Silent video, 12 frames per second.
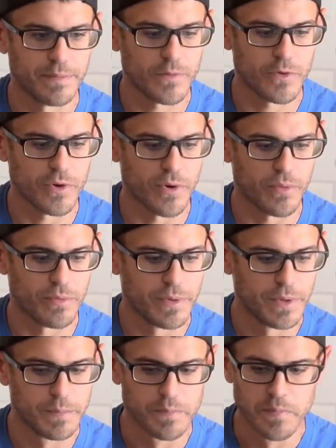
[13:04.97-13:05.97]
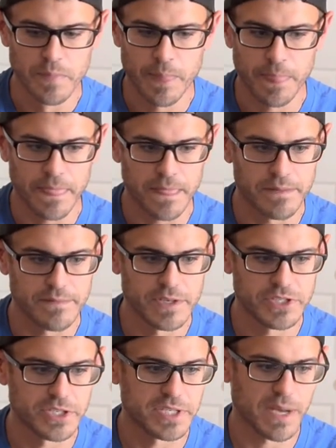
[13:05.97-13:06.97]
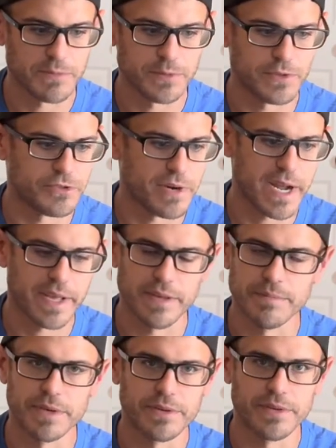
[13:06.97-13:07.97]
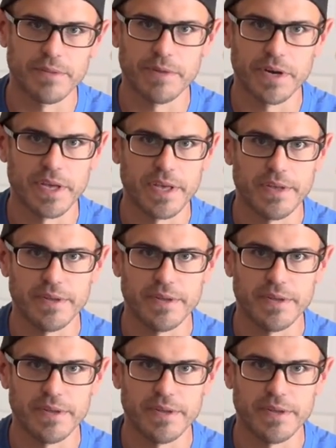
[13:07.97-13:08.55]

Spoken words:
So this just helps with the tracking ability of the buggy.